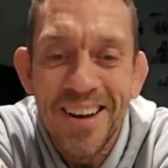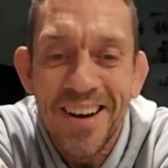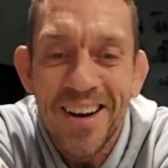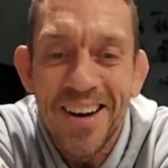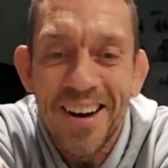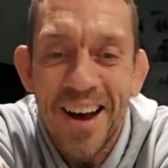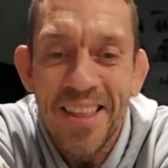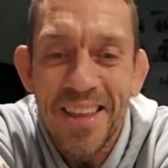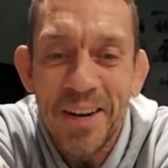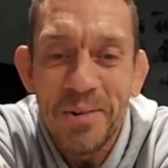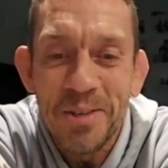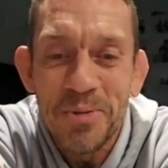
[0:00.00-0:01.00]
I
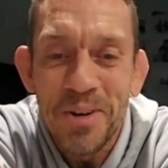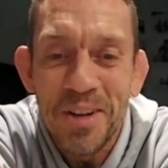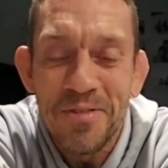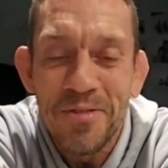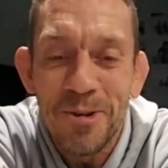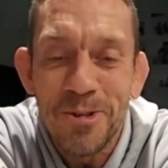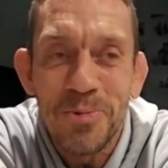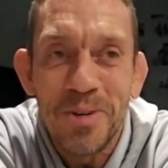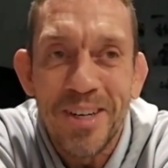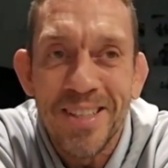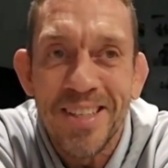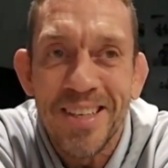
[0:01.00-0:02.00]
think was one of the first
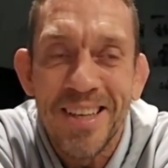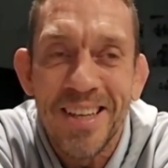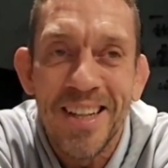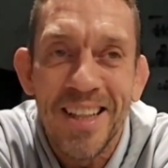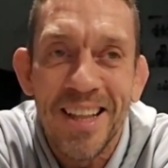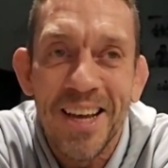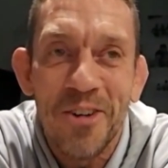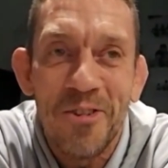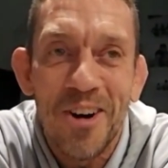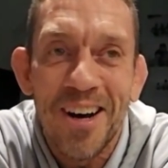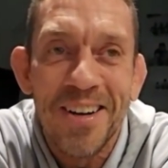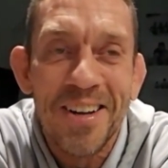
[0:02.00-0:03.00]
ones, and then
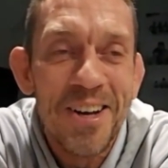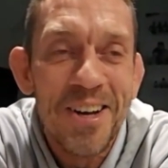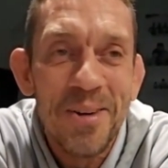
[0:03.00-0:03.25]
later on.